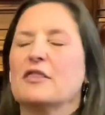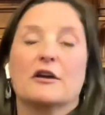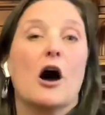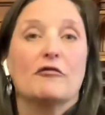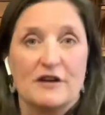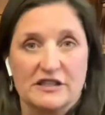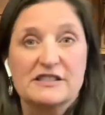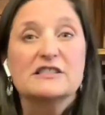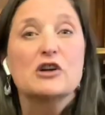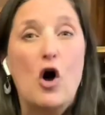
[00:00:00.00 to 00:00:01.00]
of
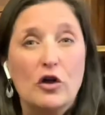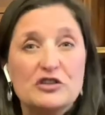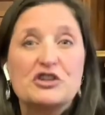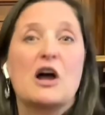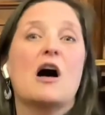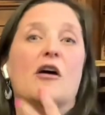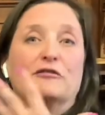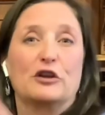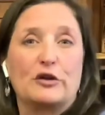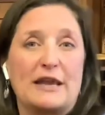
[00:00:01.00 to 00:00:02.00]
nostalgia,
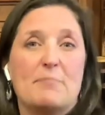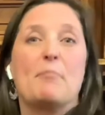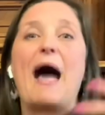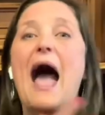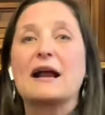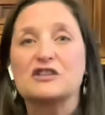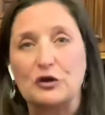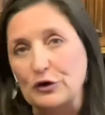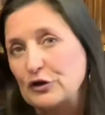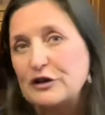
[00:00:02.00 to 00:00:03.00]
of looking back
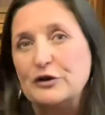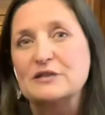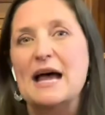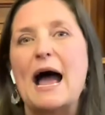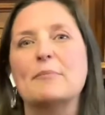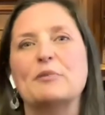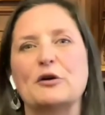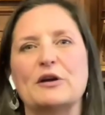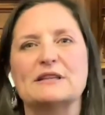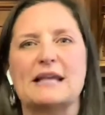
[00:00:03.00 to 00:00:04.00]
to earlier time
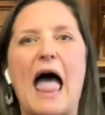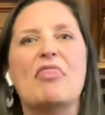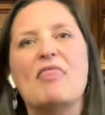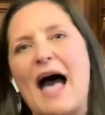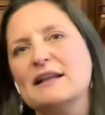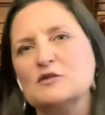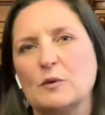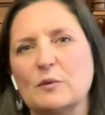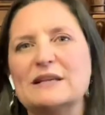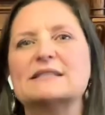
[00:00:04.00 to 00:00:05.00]
periods, and that's
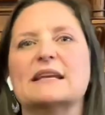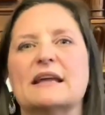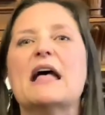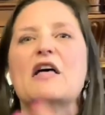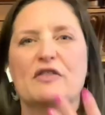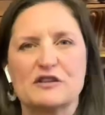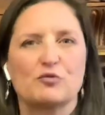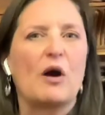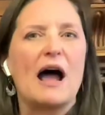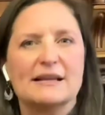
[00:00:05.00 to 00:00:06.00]
when we see this
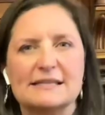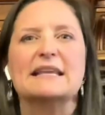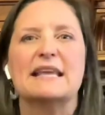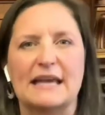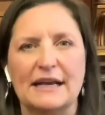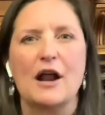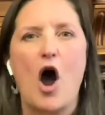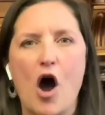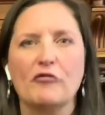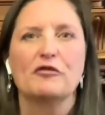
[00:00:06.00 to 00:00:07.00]
rise again
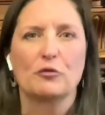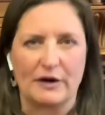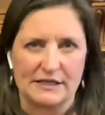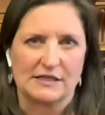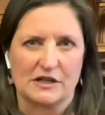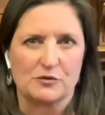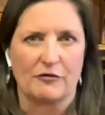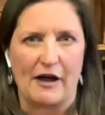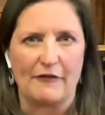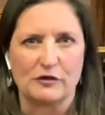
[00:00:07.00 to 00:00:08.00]
of the Renaissance
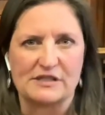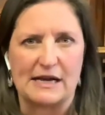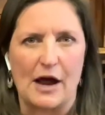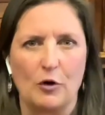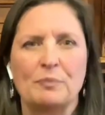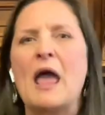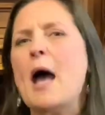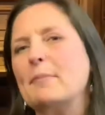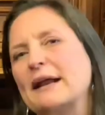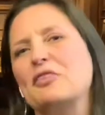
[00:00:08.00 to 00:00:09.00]
revival style.
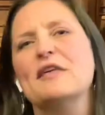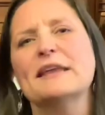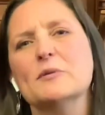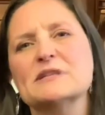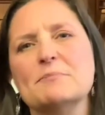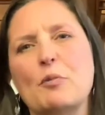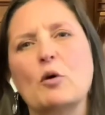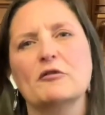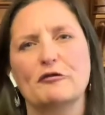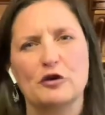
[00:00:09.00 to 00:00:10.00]
But I think it was
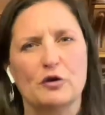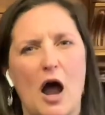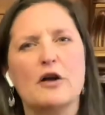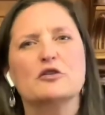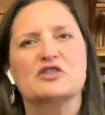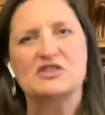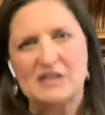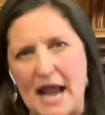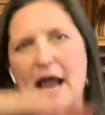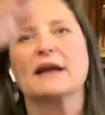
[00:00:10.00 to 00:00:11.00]
important for you to
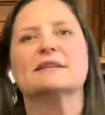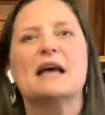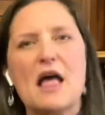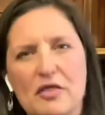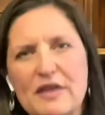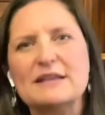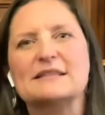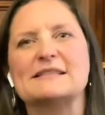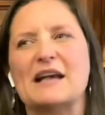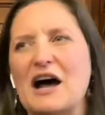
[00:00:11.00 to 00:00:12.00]
understand
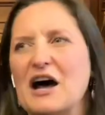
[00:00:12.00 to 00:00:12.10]
this